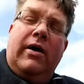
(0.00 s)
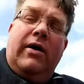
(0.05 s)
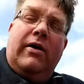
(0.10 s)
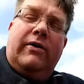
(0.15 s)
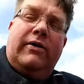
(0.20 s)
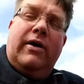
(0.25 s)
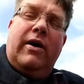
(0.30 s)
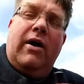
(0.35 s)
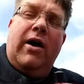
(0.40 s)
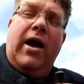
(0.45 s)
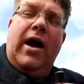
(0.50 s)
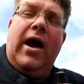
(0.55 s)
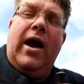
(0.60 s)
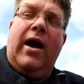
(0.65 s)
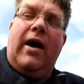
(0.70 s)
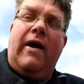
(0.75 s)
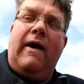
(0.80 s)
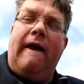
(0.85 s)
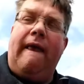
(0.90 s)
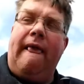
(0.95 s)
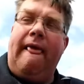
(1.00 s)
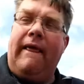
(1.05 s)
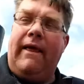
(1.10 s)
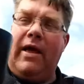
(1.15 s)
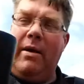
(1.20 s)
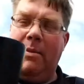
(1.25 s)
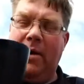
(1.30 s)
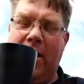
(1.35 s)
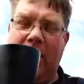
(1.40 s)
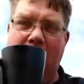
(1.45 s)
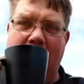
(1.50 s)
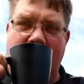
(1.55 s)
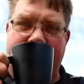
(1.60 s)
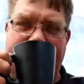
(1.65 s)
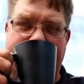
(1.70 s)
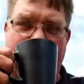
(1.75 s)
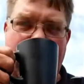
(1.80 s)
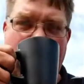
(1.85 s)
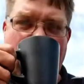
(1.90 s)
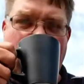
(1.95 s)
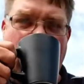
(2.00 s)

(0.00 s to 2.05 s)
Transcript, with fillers: So yeah, got my coffee.